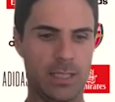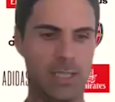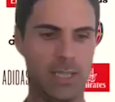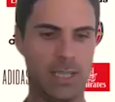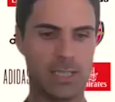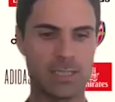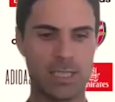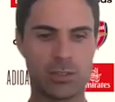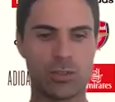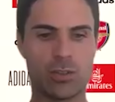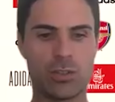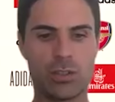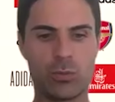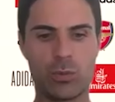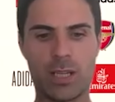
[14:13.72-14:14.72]
As I
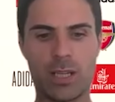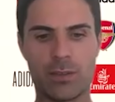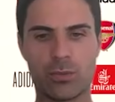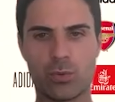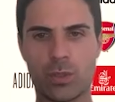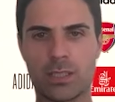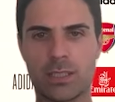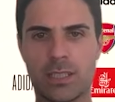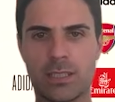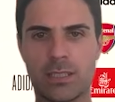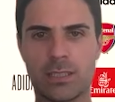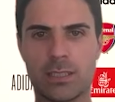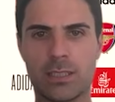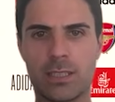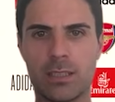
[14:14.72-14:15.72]
told you, we have to
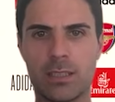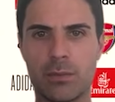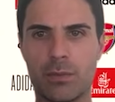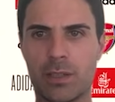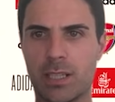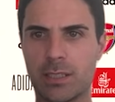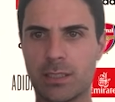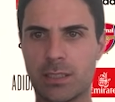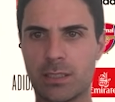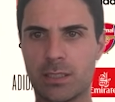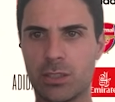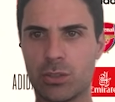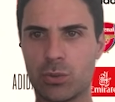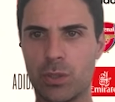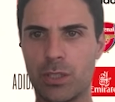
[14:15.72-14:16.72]
assess the, the financial
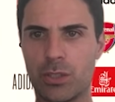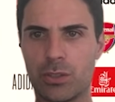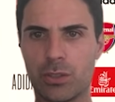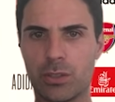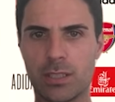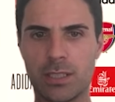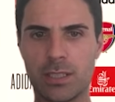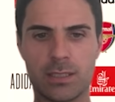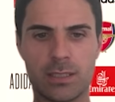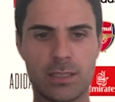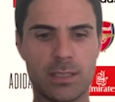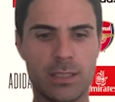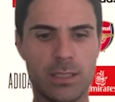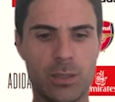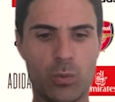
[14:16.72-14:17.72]
situation that
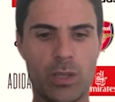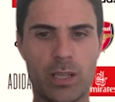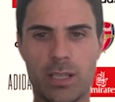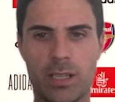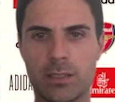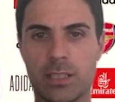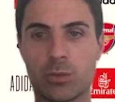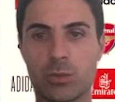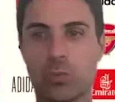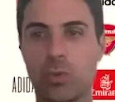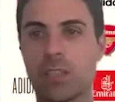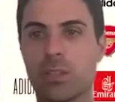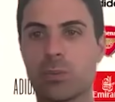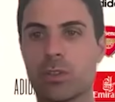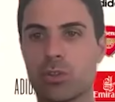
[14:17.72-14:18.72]
uh, we had, as well
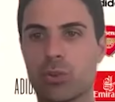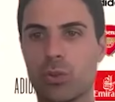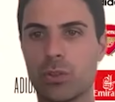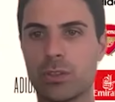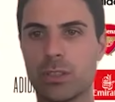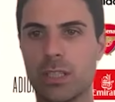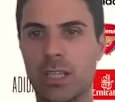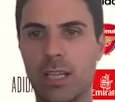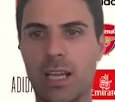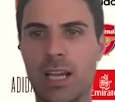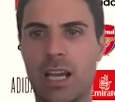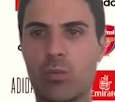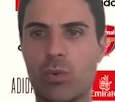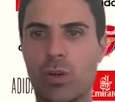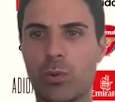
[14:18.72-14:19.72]
the results
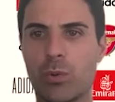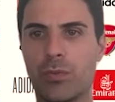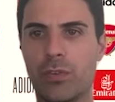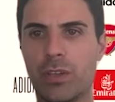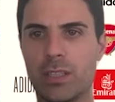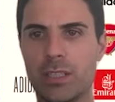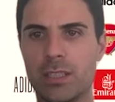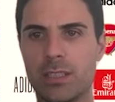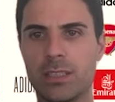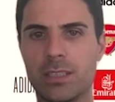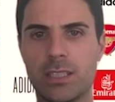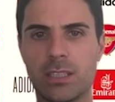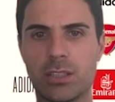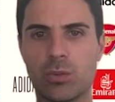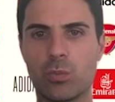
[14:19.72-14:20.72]
and where we finish in the
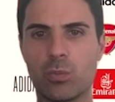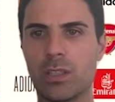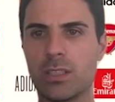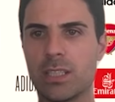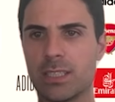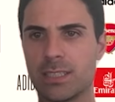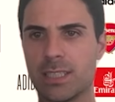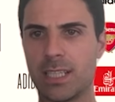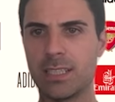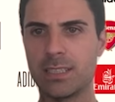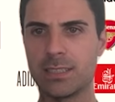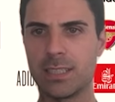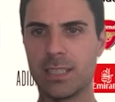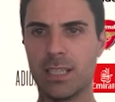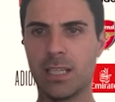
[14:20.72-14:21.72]
season will
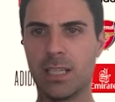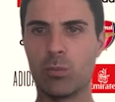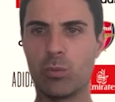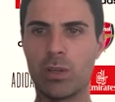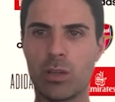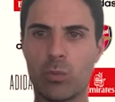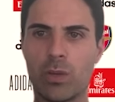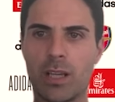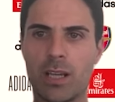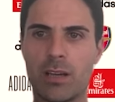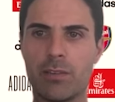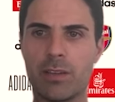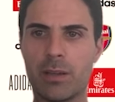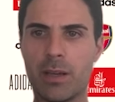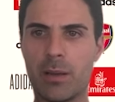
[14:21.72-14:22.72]
dictate whether we have
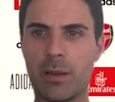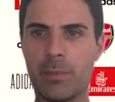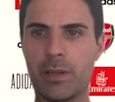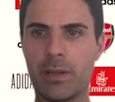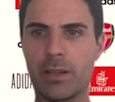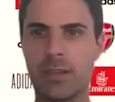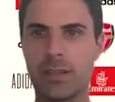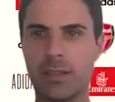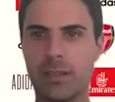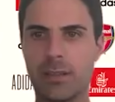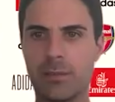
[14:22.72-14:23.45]
a, a very